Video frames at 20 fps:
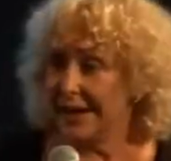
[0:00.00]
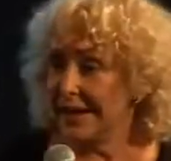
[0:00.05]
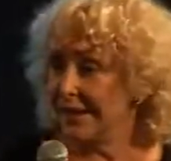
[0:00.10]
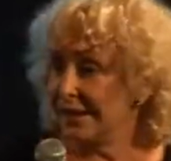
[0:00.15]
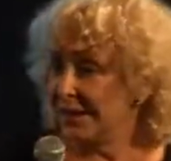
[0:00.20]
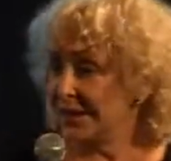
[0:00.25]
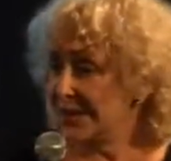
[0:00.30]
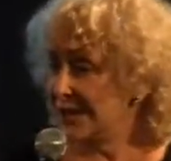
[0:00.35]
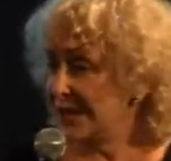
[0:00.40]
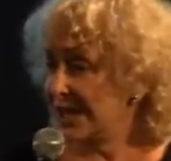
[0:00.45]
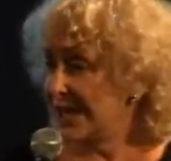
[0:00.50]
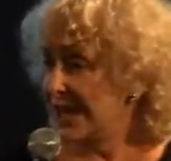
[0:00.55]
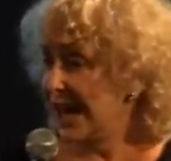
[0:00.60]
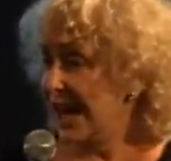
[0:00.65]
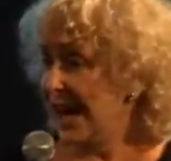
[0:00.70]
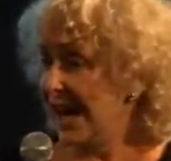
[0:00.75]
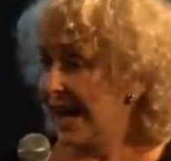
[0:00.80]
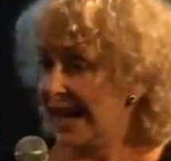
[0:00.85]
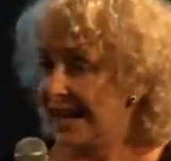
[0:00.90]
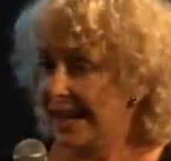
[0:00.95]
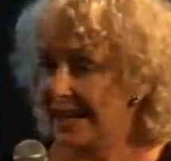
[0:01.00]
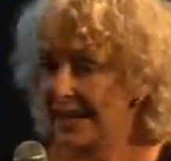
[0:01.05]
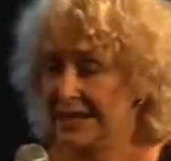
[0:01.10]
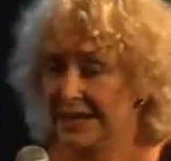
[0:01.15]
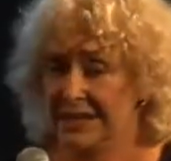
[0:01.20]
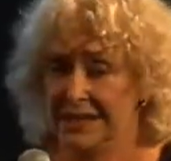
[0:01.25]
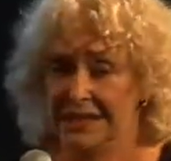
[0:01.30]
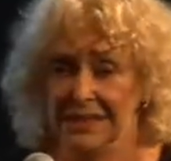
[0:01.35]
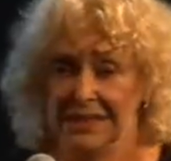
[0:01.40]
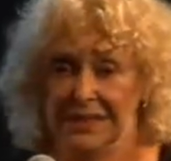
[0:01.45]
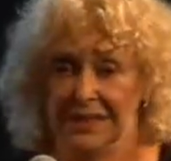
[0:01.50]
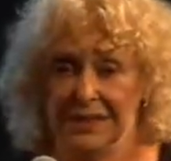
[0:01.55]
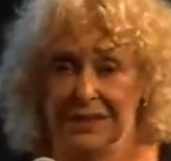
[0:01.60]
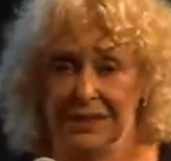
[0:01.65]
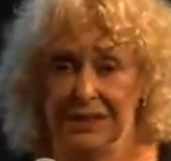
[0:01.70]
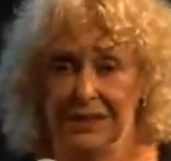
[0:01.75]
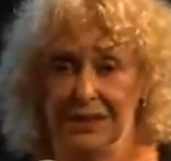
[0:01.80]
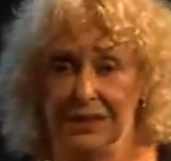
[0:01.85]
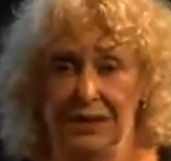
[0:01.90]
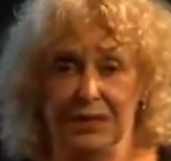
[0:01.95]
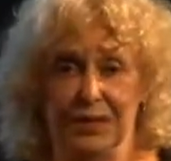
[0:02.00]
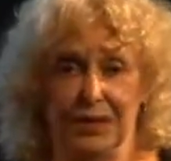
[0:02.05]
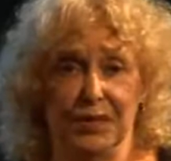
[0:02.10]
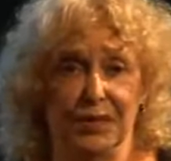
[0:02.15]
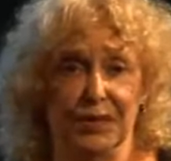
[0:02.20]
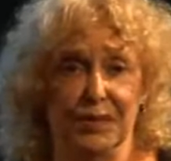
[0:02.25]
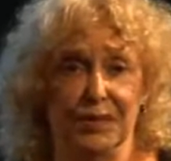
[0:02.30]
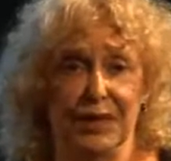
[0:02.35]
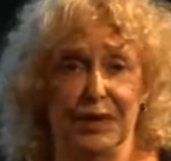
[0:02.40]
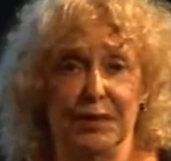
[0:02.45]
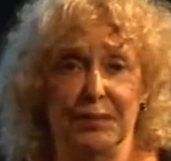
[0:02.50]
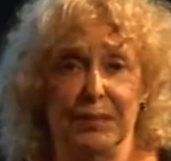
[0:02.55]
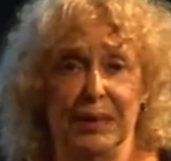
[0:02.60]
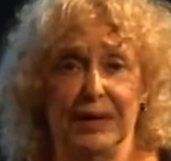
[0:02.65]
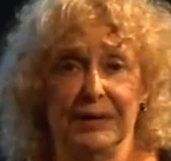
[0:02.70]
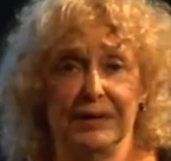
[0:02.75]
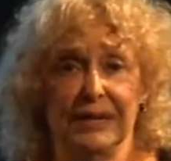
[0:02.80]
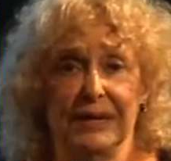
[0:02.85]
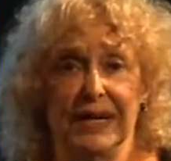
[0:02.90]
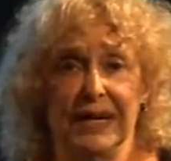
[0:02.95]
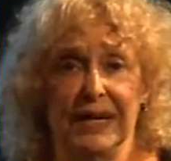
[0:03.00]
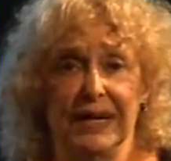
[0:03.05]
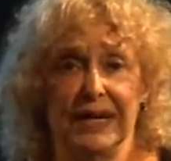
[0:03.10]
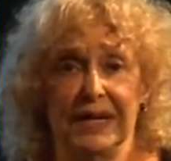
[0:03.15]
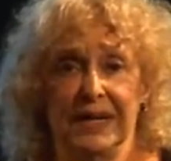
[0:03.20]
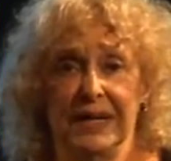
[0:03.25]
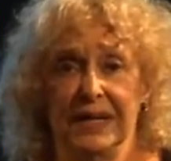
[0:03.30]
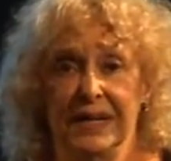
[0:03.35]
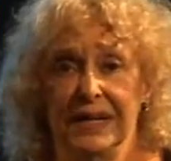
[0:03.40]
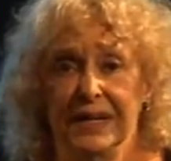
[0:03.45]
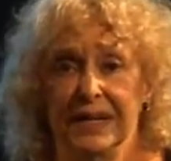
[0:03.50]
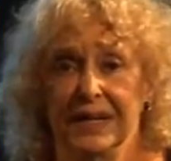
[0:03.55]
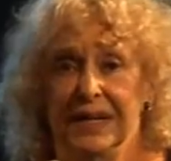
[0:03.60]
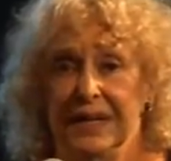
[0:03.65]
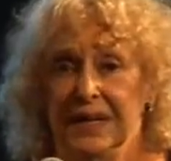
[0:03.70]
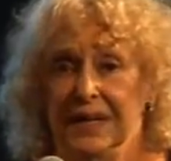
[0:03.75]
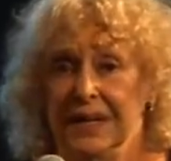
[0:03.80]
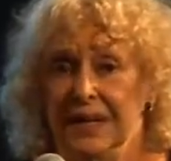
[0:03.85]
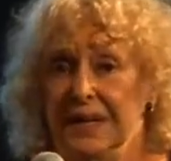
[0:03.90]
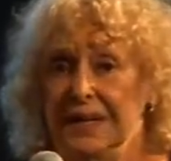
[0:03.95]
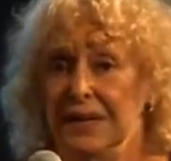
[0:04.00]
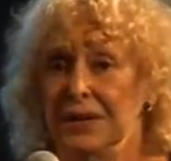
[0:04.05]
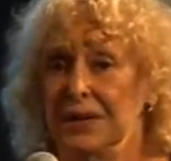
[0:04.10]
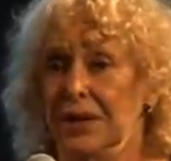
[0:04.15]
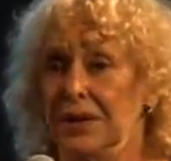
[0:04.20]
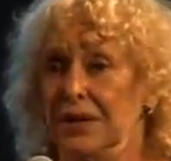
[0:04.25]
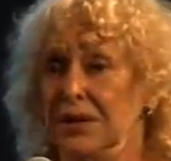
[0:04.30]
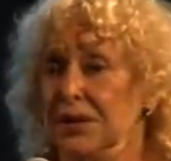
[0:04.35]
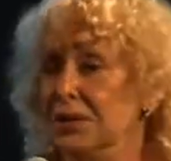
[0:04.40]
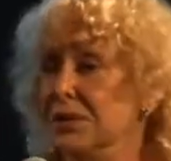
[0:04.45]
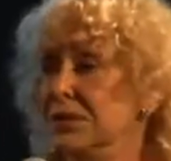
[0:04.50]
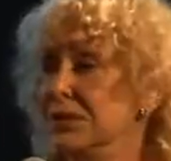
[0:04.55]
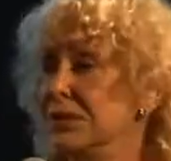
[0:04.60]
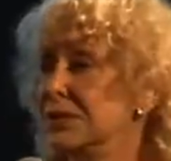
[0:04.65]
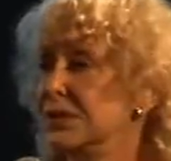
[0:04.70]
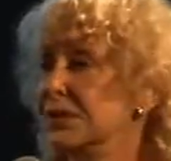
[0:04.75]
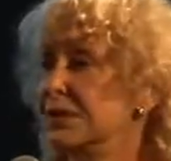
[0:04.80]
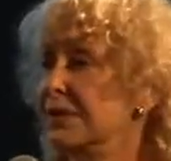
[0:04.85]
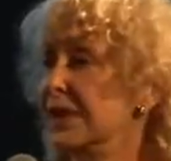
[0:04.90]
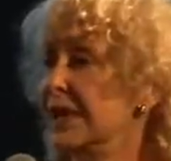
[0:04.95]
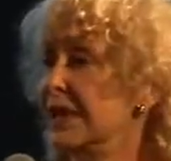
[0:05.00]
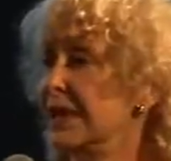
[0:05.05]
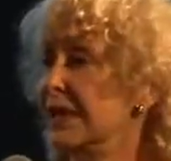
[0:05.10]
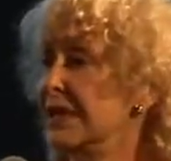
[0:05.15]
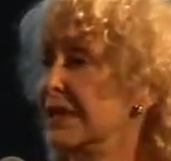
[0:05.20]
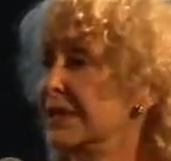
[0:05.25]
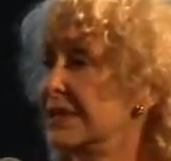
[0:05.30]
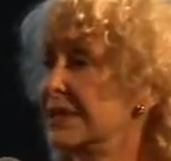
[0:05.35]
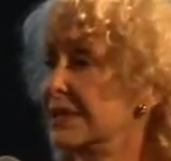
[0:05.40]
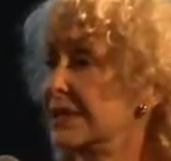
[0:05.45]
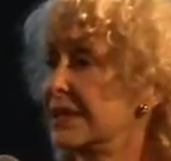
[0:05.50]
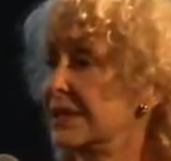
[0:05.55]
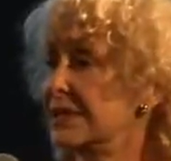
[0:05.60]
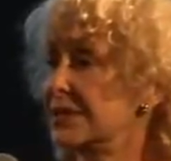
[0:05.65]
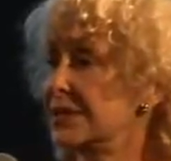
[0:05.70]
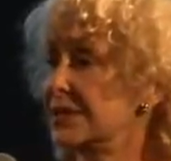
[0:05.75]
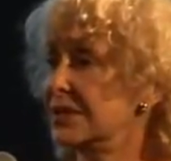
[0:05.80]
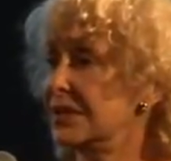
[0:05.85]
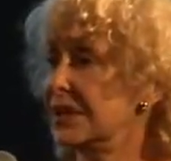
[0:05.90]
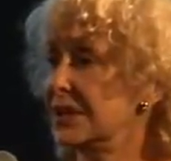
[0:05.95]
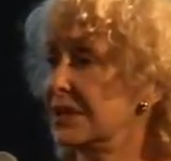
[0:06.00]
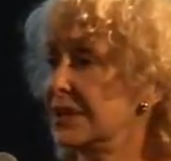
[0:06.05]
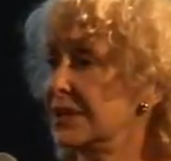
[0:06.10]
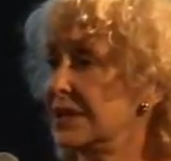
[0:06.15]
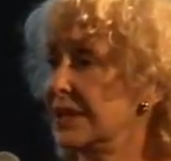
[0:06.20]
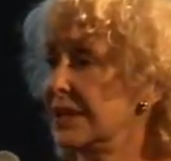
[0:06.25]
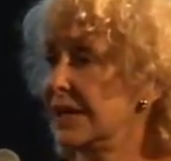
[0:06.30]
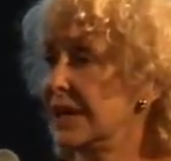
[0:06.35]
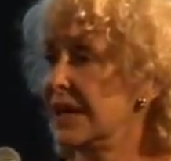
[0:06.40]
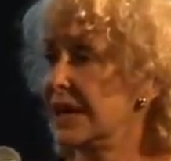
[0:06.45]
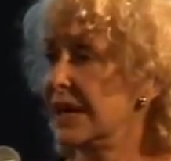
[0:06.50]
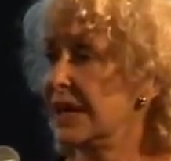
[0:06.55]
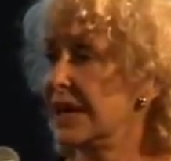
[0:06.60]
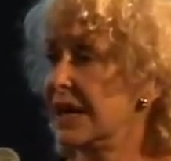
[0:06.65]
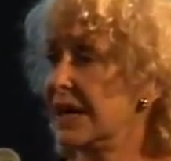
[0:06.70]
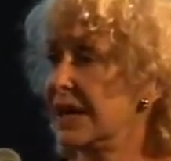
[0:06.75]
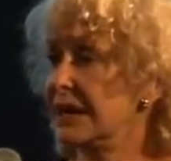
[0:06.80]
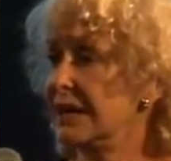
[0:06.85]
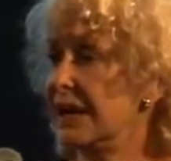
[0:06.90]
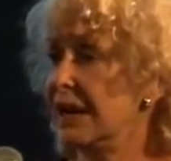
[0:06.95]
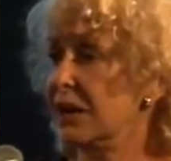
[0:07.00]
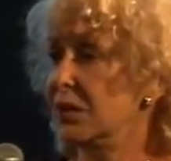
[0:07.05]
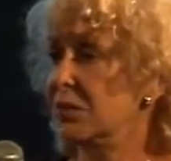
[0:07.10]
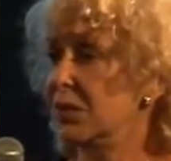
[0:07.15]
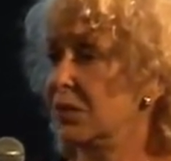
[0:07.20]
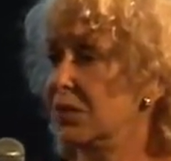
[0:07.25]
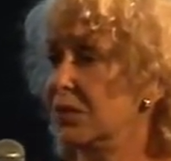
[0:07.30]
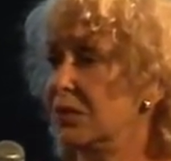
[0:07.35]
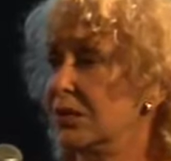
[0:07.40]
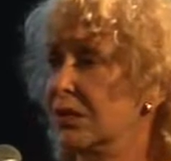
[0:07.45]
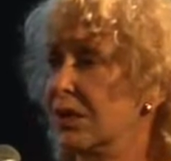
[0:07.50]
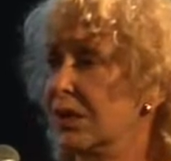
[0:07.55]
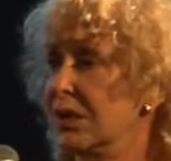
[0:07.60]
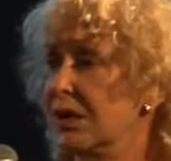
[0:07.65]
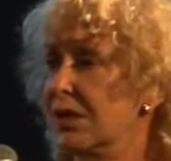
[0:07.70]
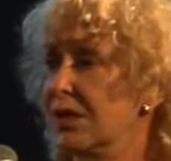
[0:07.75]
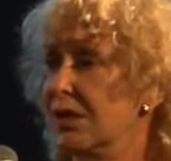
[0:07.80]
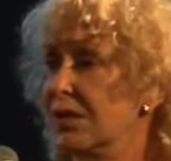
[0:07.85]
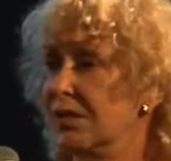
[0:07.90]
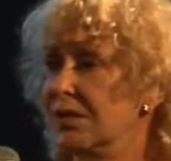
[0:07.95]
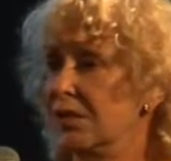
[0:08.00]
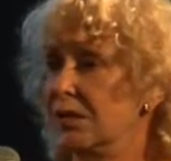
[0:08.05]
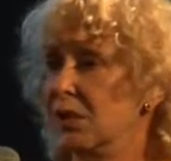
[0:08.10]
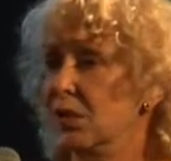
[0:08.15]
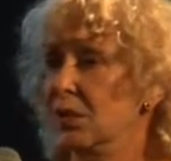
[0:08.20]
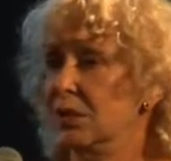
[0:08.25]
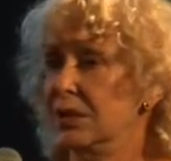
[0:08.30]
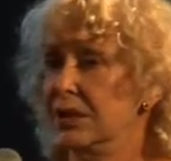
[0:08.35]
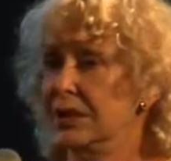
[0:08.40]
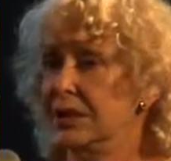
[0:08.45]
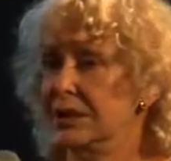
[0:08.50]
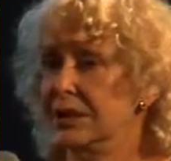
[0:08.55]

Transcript: in the Sky. So, have you all read about that? And a new surveillance construction that will uh, float